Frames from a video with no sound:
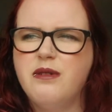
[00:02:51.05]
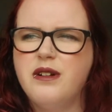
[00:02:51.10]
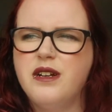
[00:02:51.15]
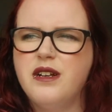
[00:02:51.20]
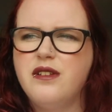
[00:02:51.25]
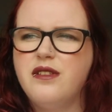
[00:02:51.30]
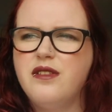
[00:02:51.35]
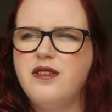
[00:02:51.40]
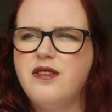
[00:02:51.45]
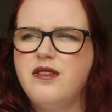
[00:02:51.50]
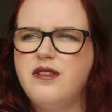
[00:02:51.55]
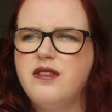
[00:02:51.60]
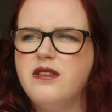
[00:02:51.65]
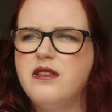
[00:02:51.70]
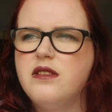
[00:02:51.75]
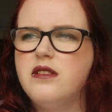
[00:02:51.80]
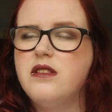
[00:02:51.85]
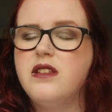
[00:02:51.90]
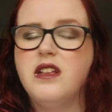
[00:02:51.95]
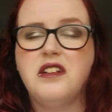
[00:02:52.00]
when I
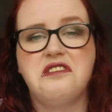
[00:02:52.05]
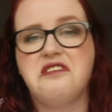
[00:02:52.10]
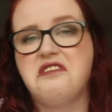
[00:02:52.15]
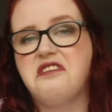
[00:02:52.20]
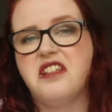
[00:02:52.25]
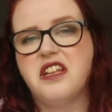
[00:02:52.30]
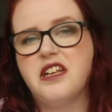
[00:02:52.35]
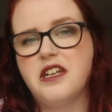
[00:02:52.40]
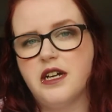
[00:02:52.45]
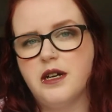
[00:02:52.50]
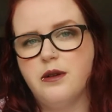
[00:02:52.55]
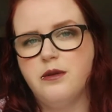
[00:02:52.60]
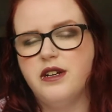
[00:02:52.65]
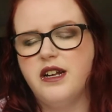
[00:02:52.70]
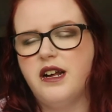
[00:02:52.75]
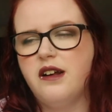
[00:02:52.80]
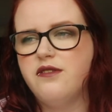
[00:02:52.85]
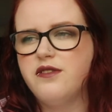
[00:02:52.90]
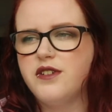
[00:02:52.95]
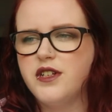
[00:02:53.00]
didn't think I would
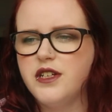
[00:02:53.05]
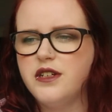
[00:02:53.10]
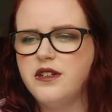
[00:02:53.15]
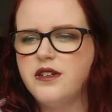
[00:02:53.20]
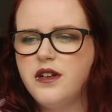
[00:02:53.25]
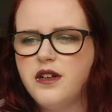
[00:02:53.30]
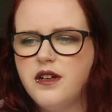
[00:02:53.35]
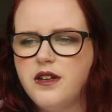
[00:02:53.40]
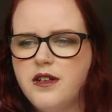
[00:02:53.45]
have to.